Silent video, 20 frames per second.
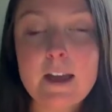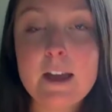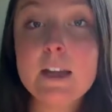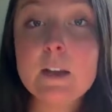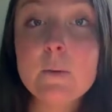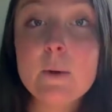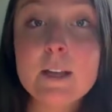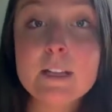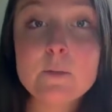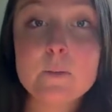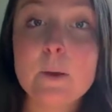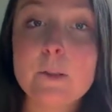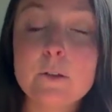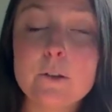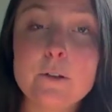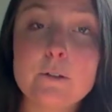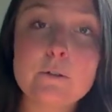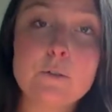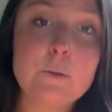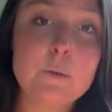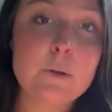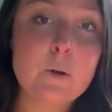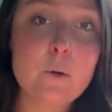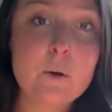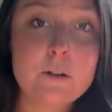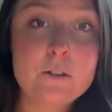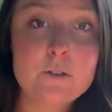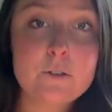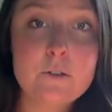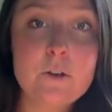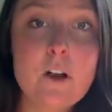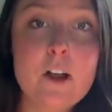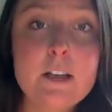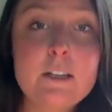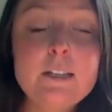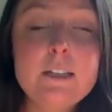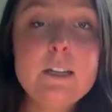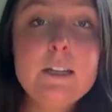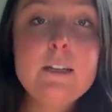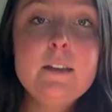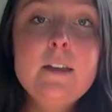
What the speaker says: anyways, whether you do a course or not.